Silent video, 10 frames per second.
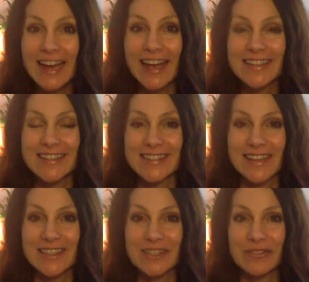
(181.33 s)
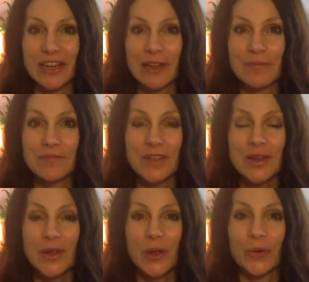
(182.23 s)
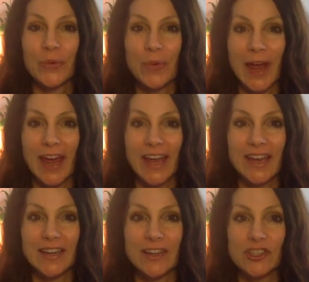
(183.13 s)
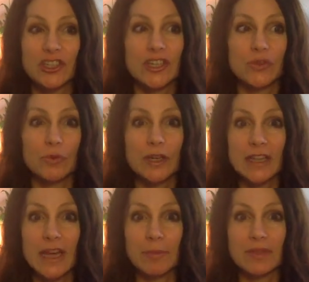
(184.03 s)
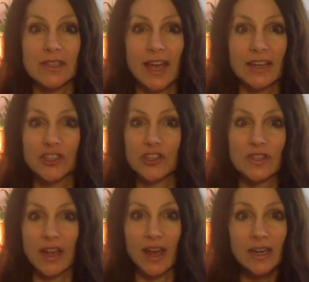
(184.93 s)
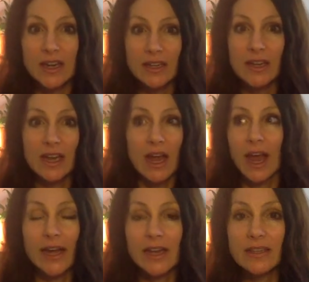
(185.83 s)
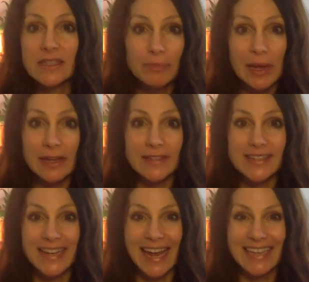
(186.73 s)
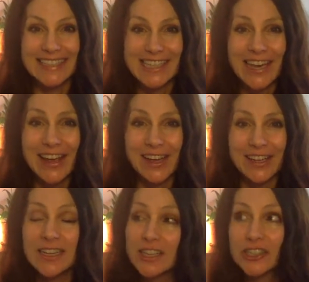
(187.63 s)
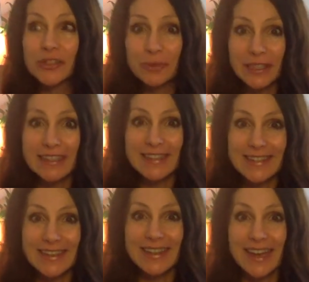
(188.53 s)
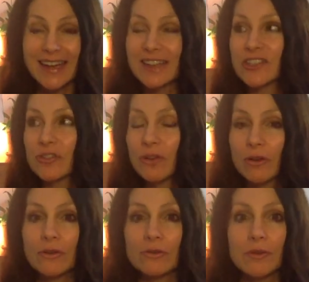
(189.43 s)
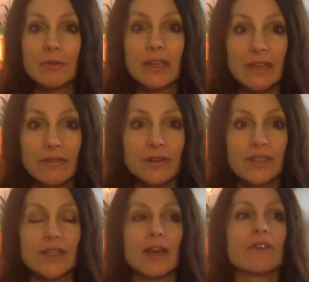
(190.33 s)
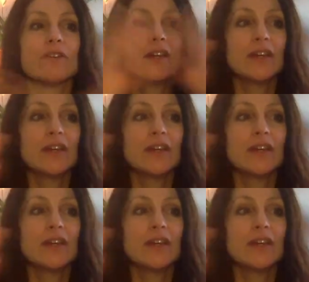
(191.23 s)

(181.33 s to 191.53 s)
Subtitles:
has a sense of it when she's really upset and she'll say, I need space. And she really does say that. And she'll go to her room, give herself